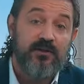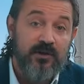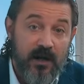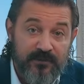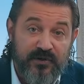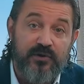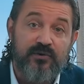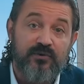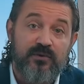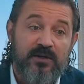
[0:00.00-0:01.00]
look up to
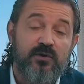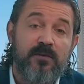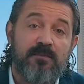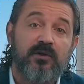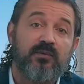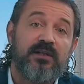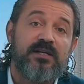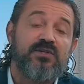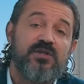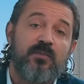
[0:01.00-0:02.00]
you and you can build a
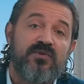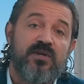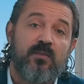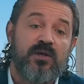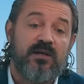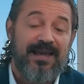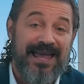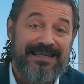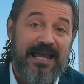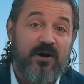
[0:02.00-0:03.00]
relationship with someone
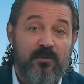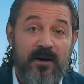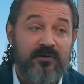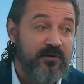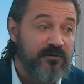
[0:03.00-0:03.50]
and care about their